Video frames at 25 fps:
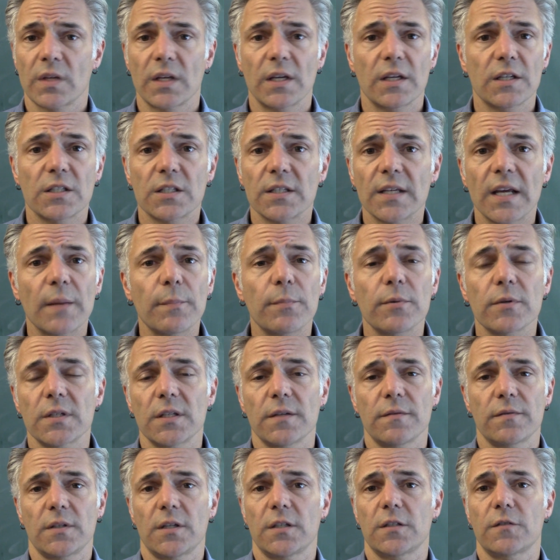Examples
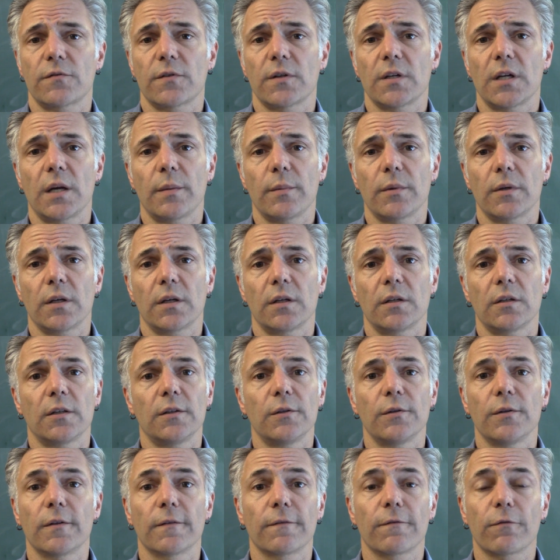of such phenomena
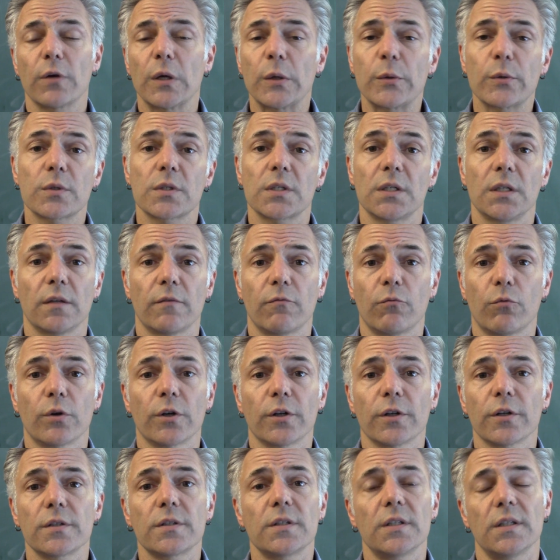include the frequency of
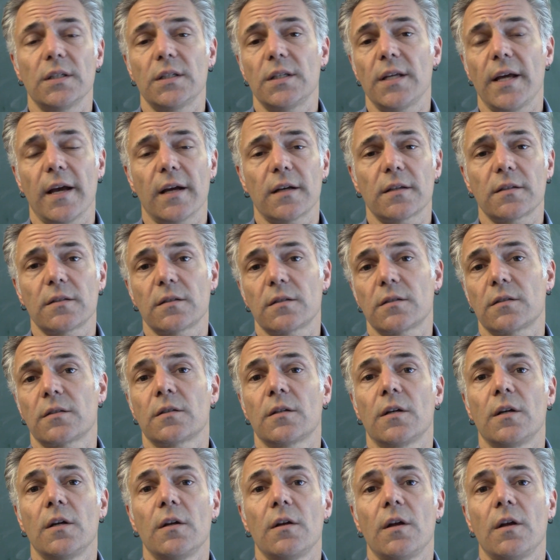words in texts,